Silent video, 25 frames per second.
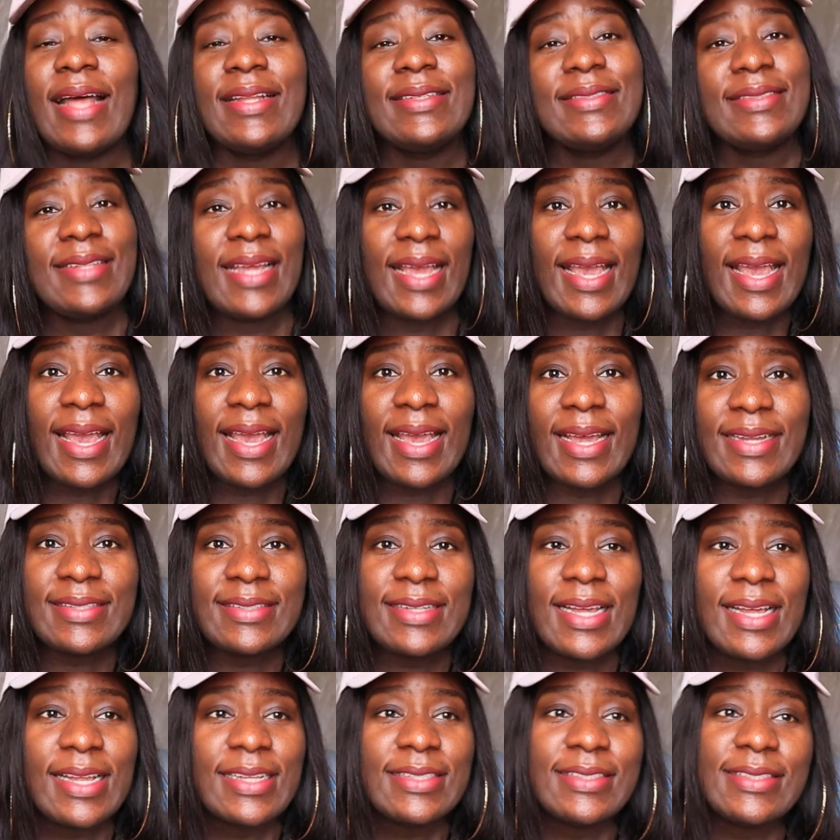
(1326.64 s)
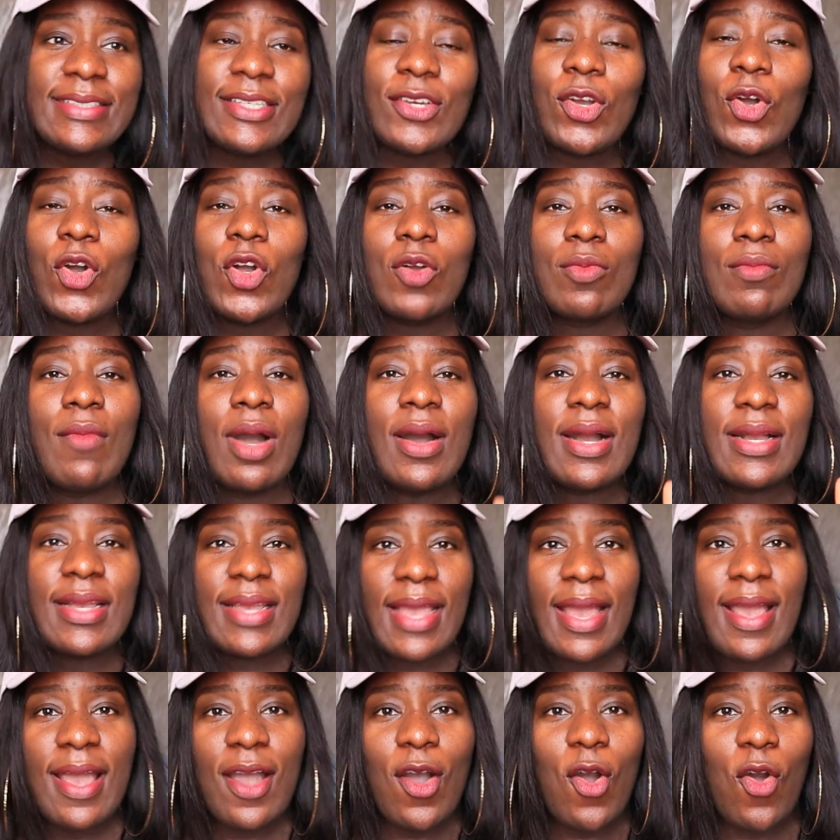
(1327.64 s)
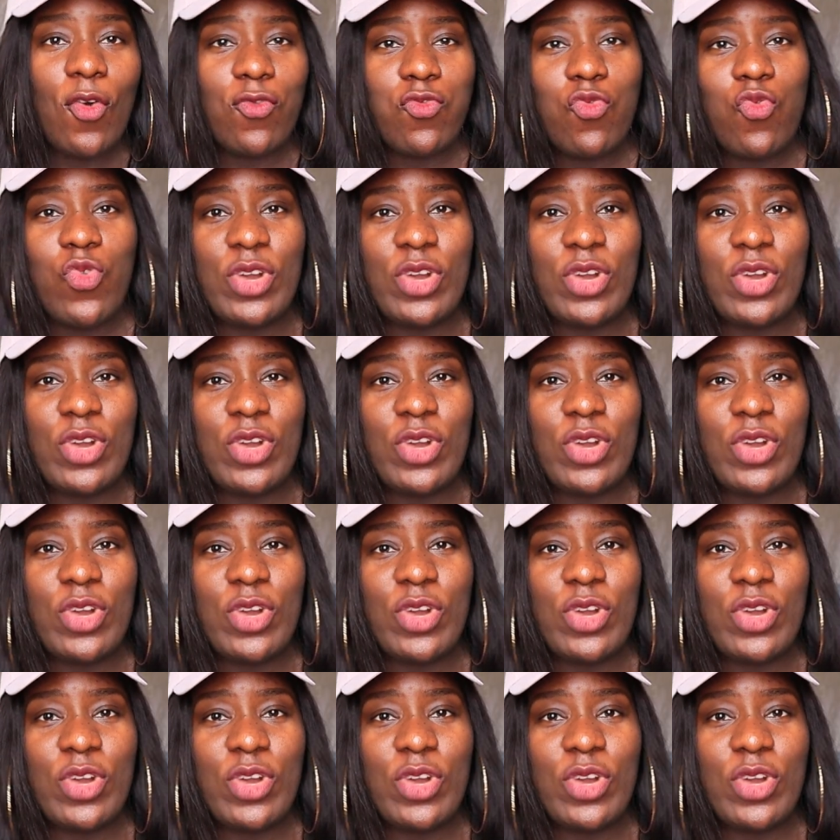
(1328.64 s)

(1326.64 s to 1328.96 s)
And then the ogbonge of